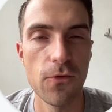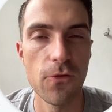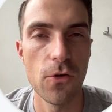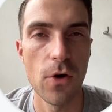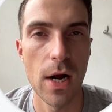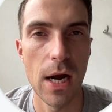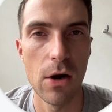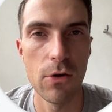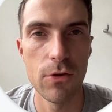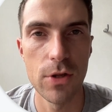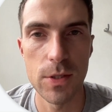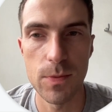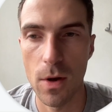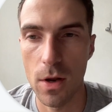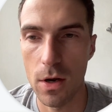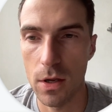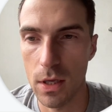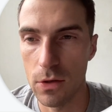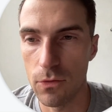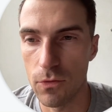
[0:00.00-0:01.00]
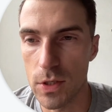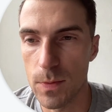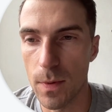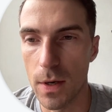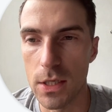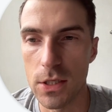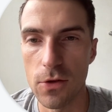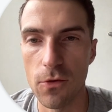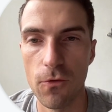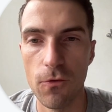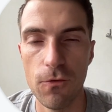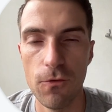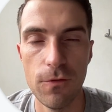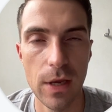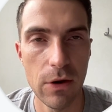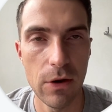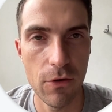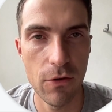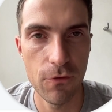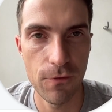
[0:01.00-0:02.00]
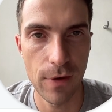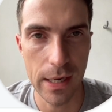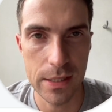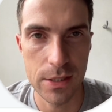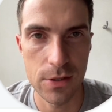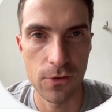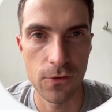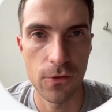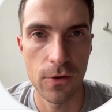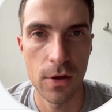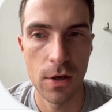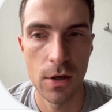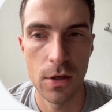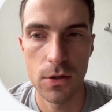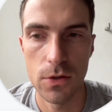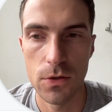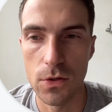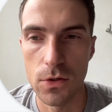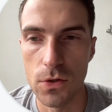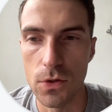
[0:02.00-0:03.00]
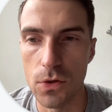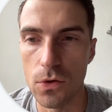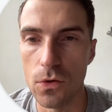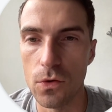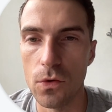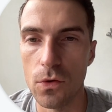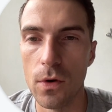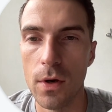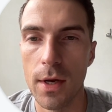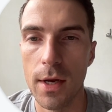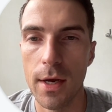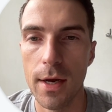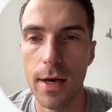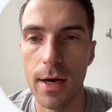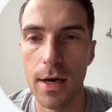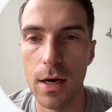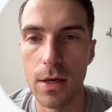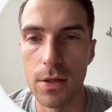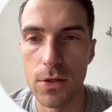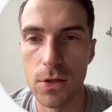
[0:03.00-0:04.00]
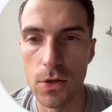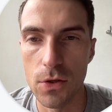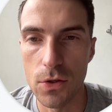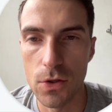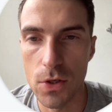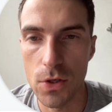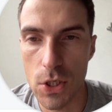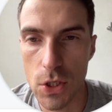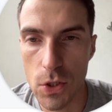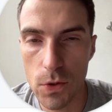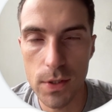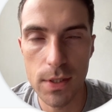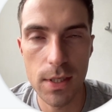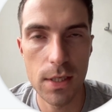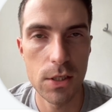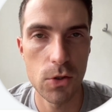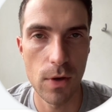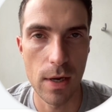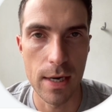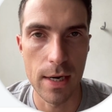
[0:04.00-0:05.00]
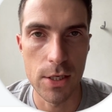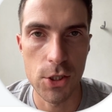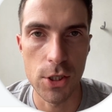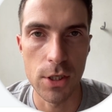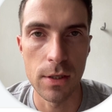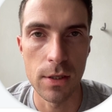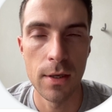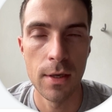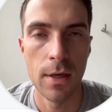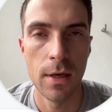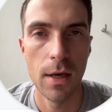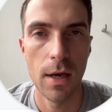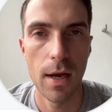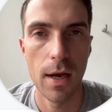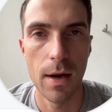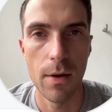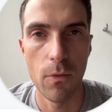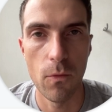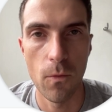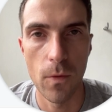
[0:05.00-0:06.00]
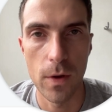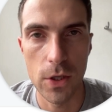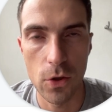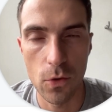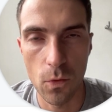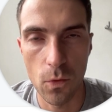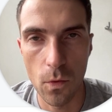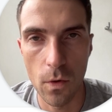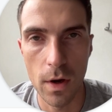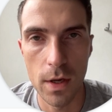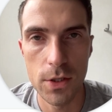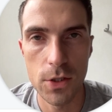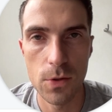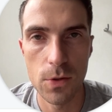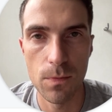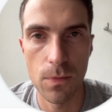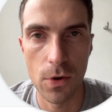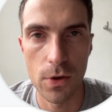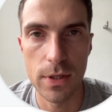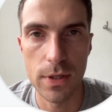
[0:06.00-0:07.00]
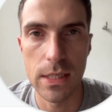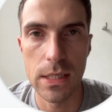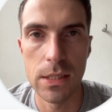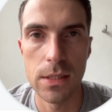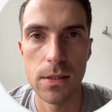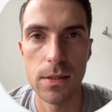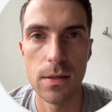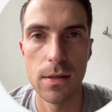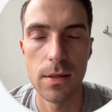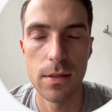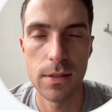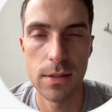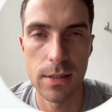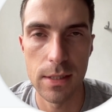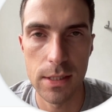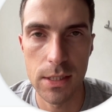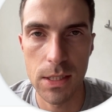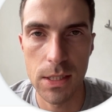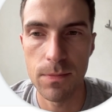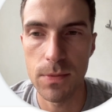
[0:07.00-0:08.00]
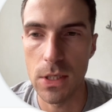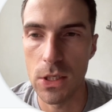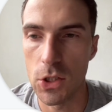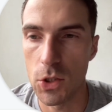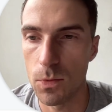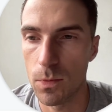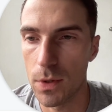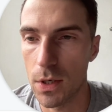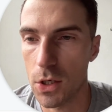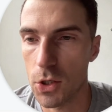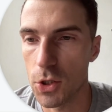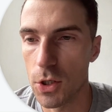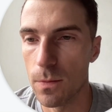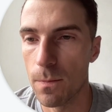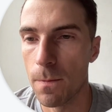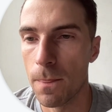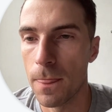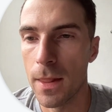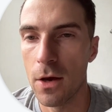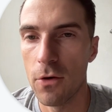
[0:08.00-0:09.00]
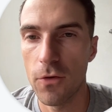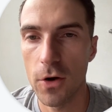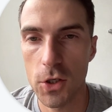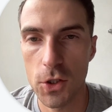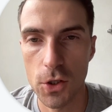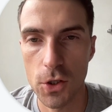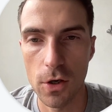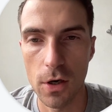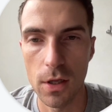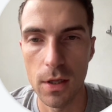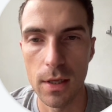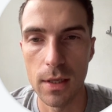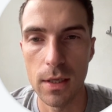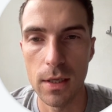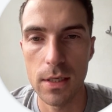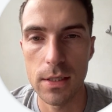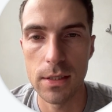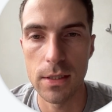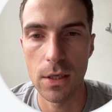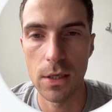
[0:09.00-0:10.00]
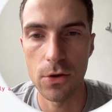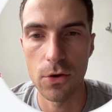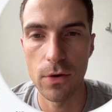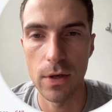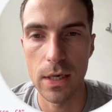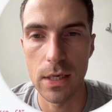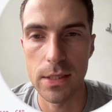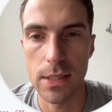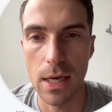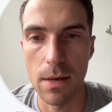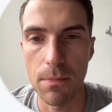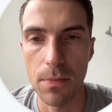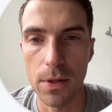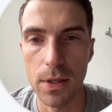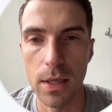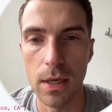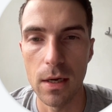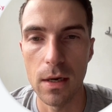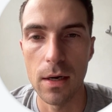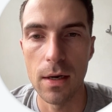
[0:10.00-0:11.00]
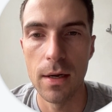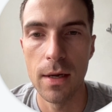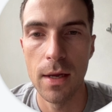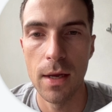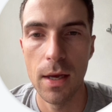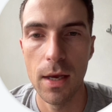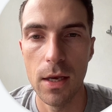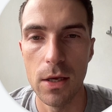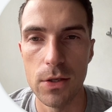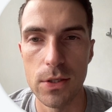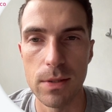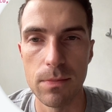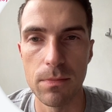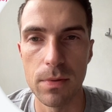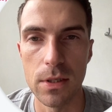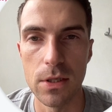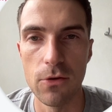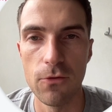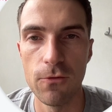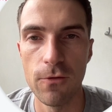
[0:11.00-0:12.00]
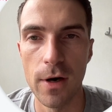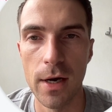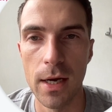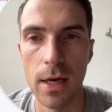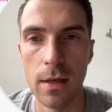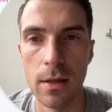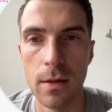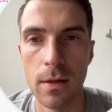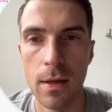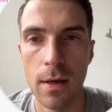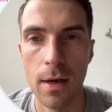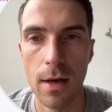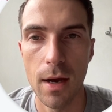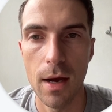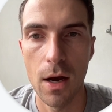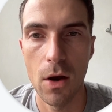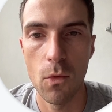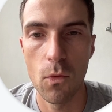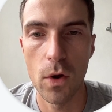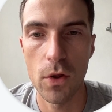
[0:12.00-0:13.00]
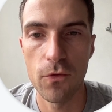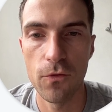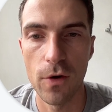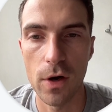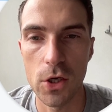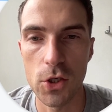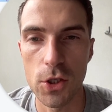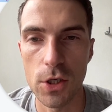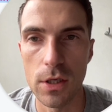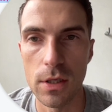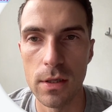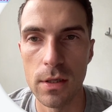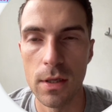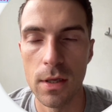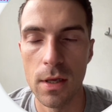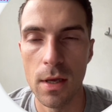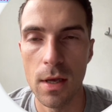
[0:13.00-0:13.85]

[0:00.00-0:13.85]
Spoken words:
for how this model can respond. Very effective to do to use this strategy when you want to put these systems into production. Function calling is another great example here. You simply define what function